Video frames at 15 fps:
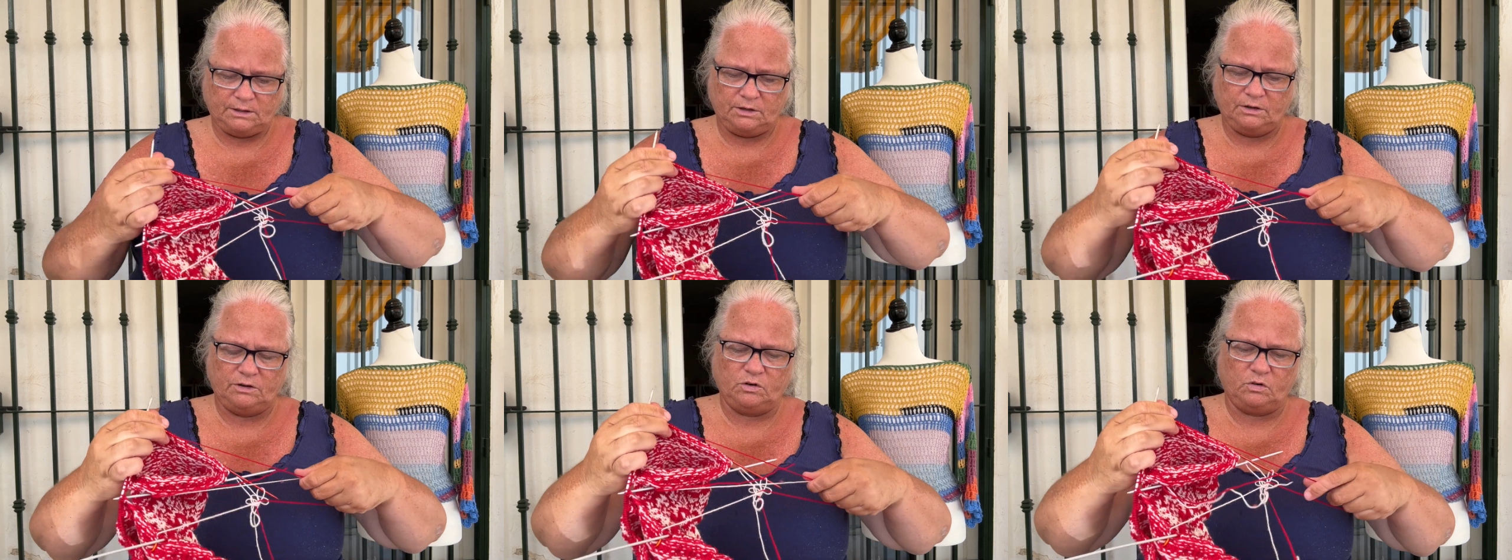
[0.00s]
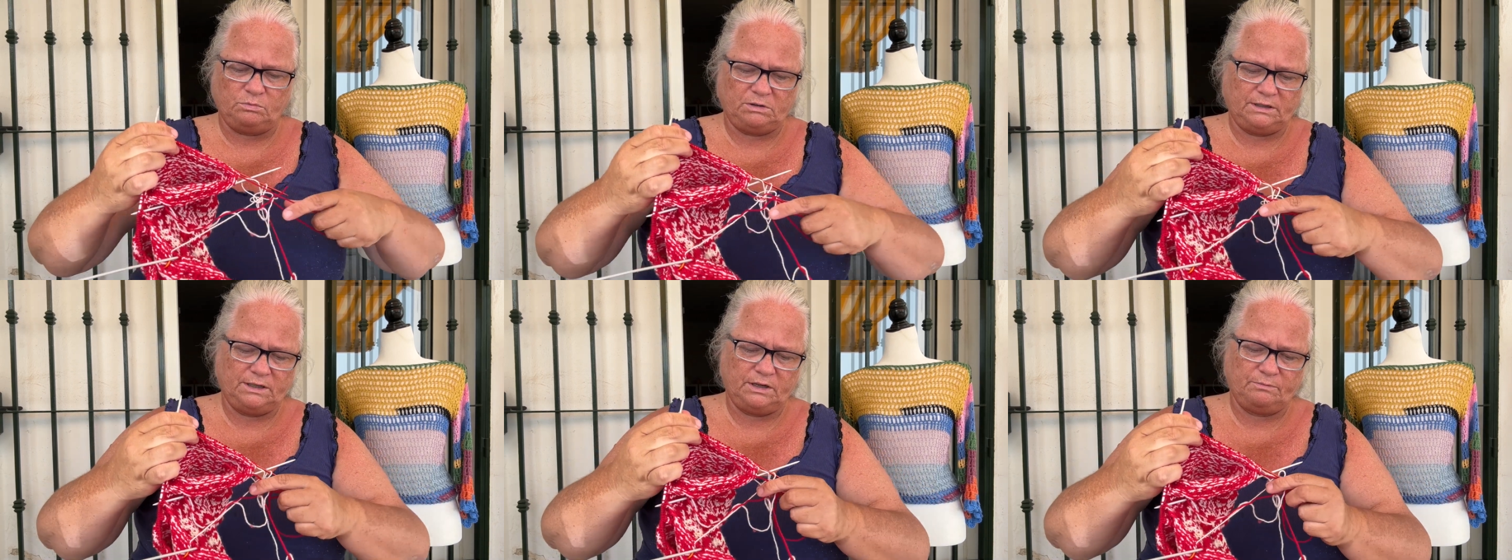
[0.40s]

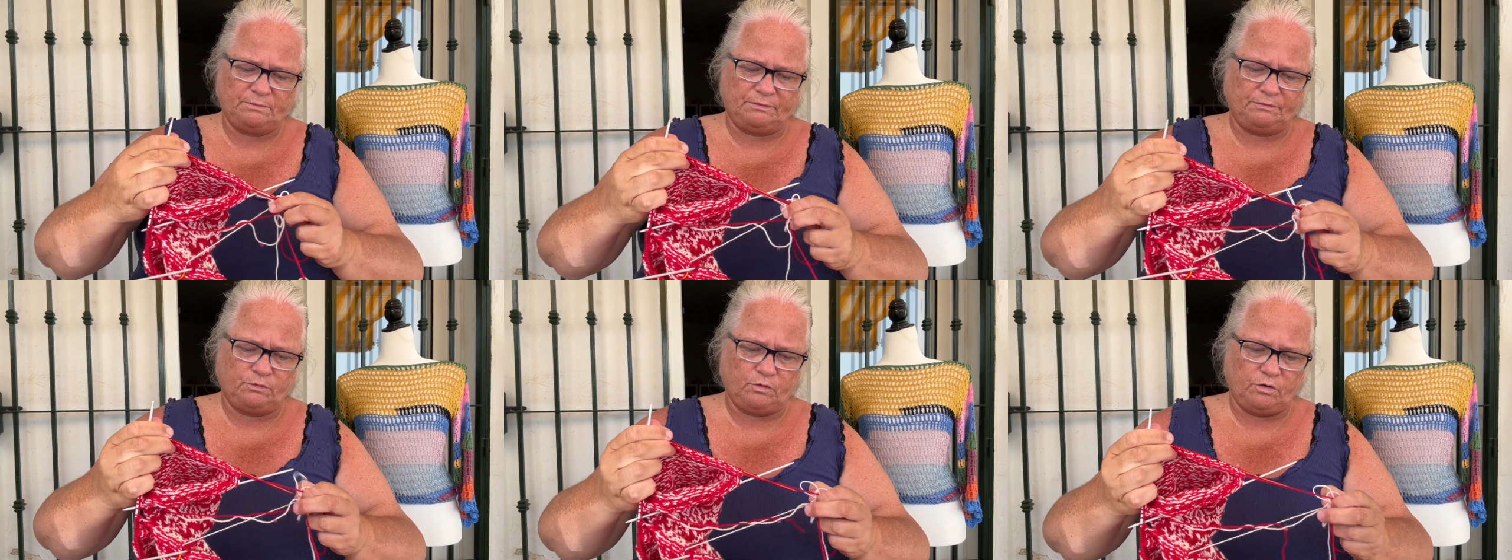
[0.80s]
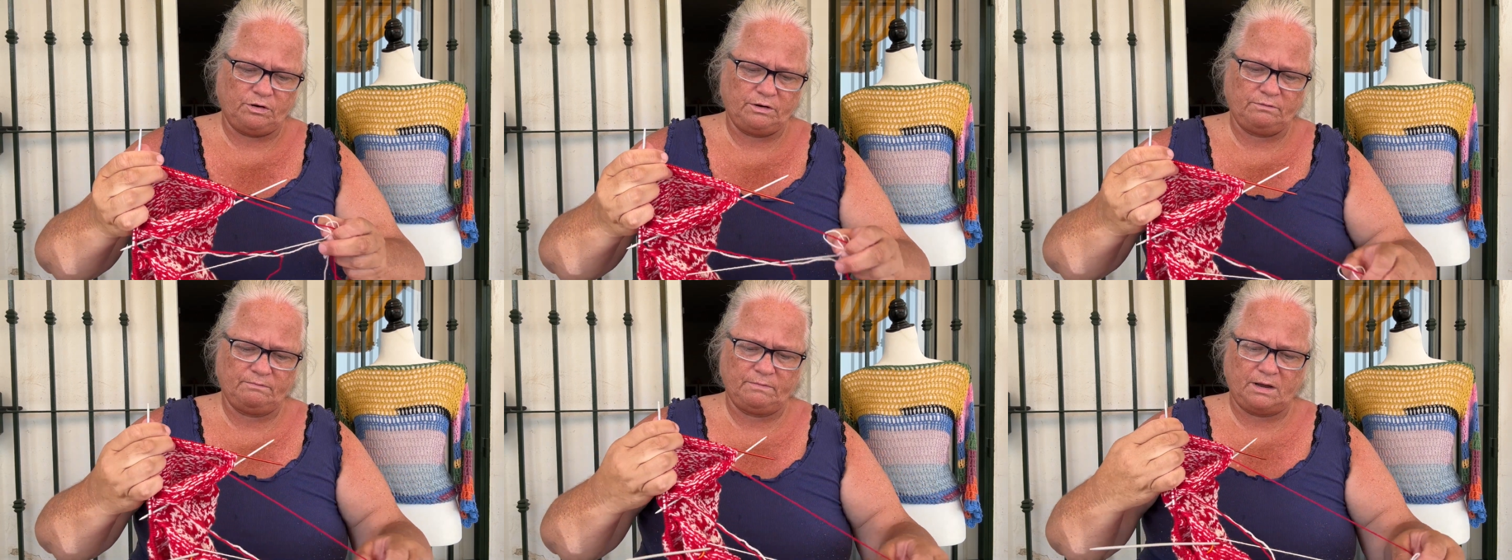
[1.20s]
Normally,
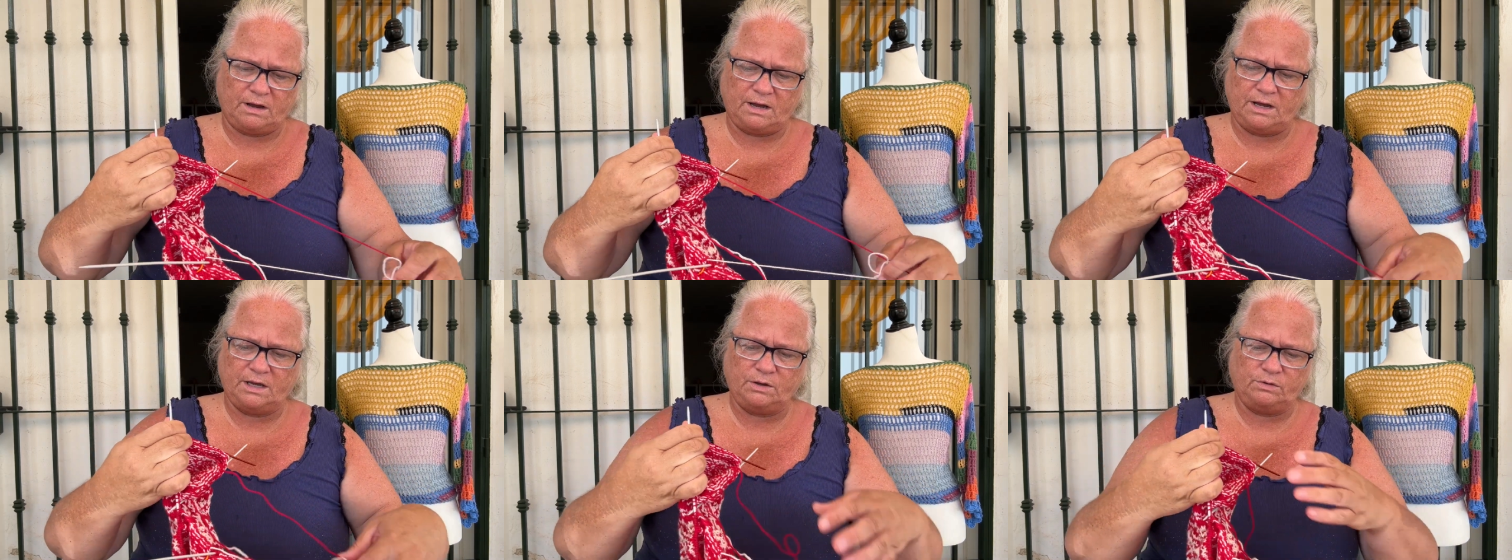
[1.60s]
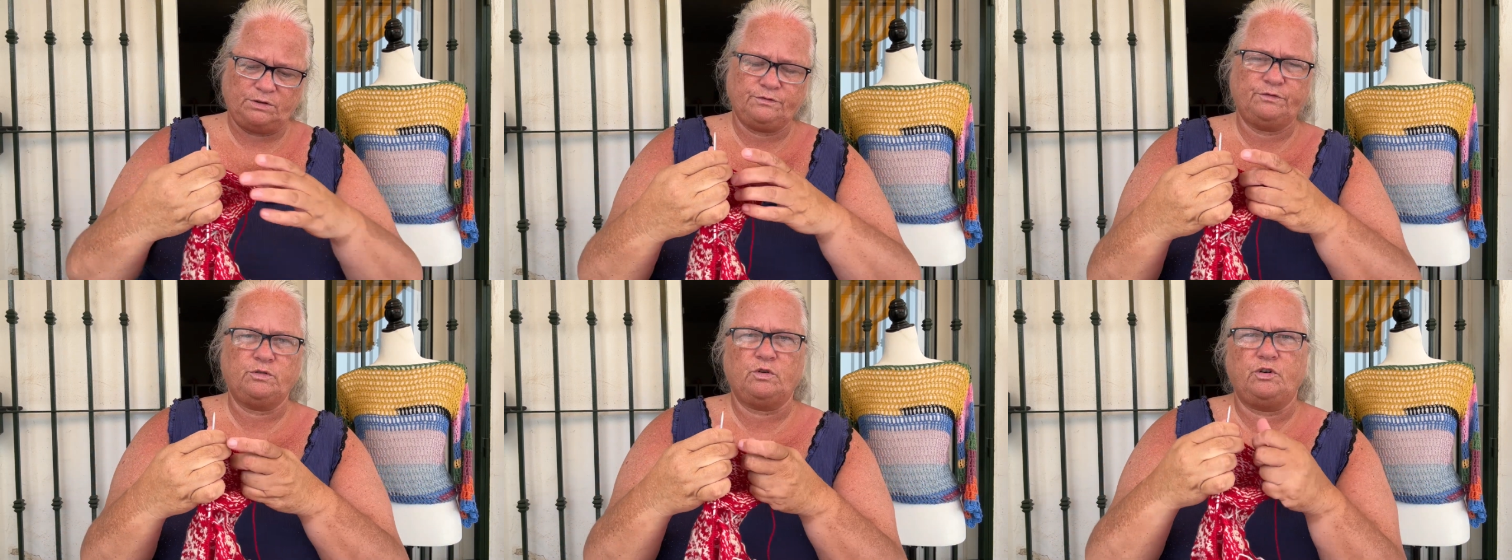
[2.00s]
before, I used
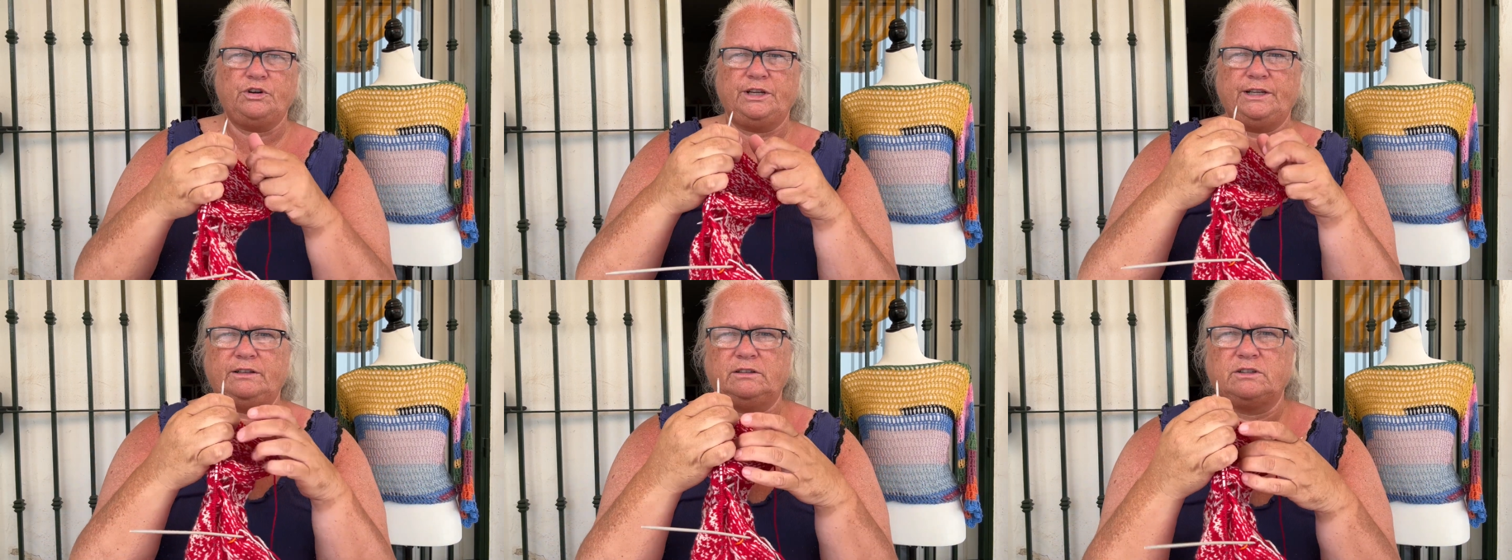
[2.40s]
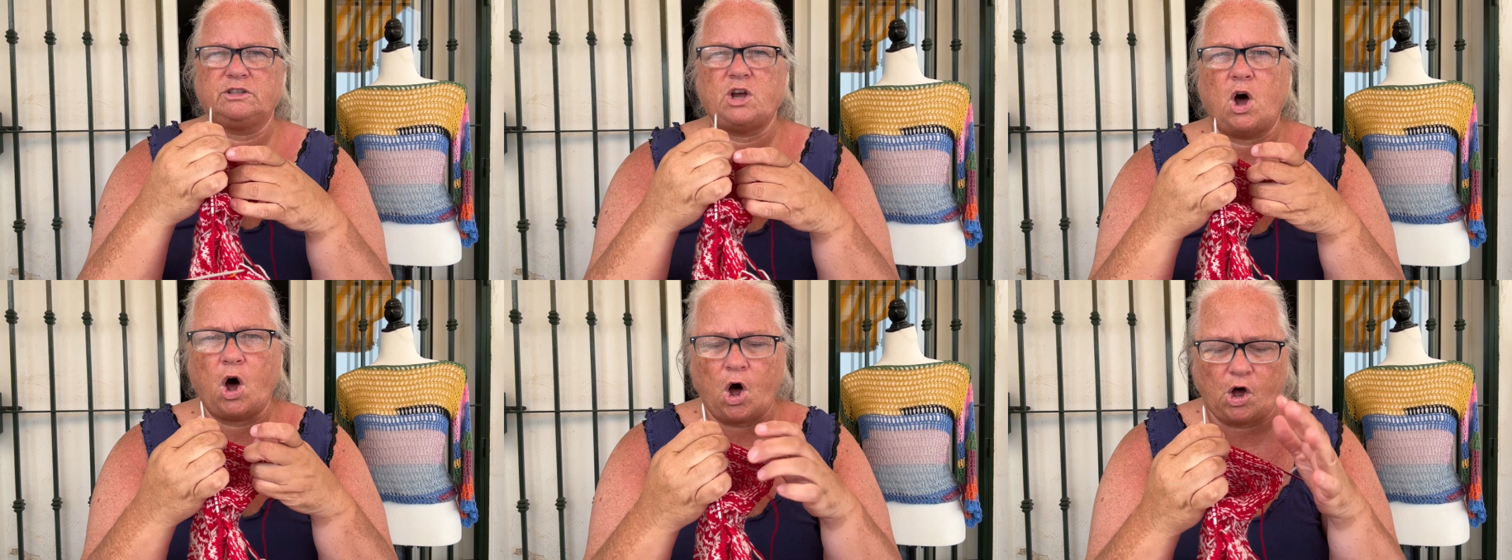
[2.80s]
4 needles
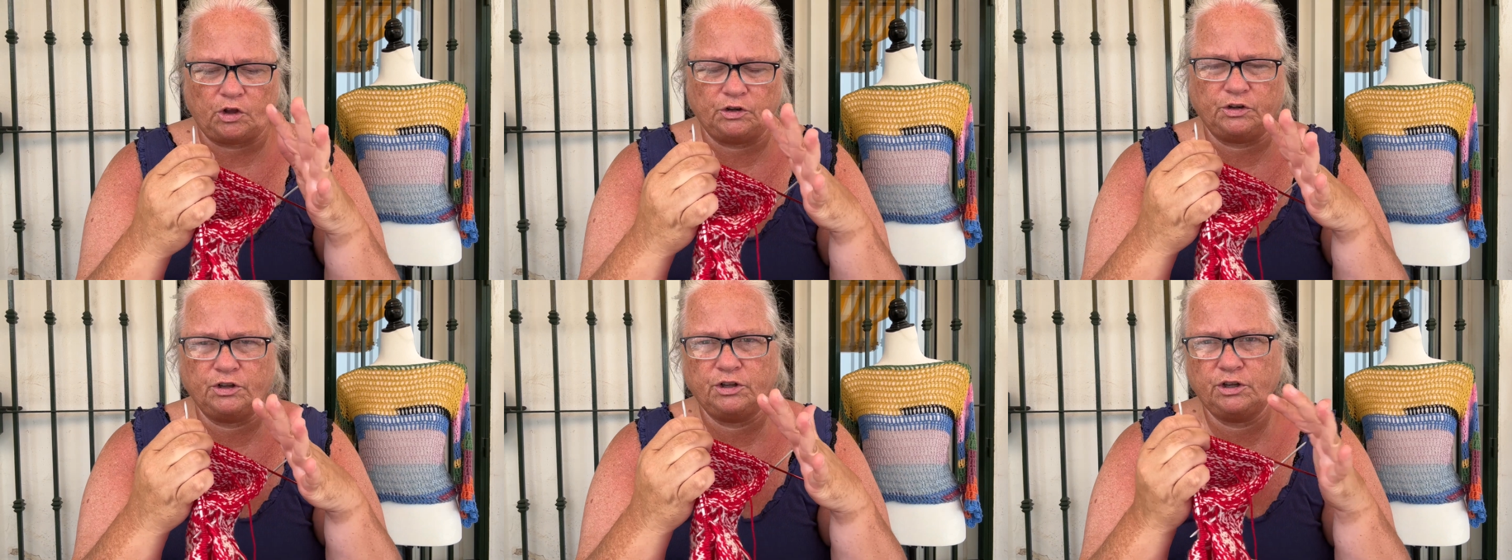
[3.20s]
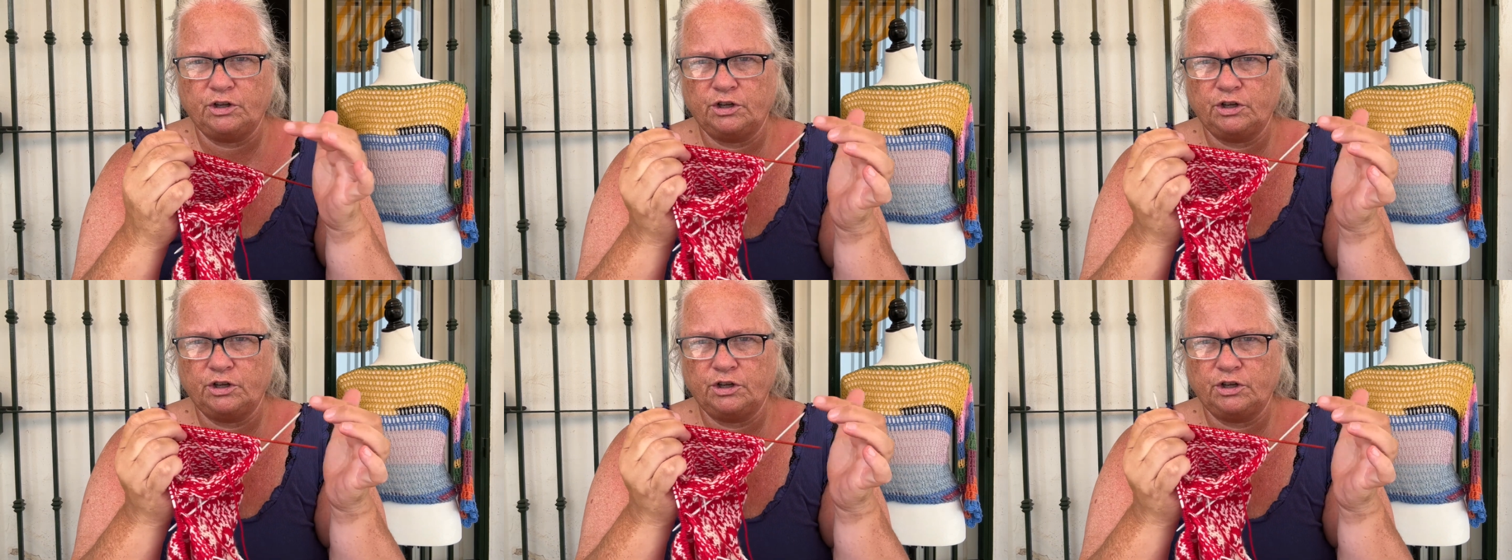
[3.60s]
on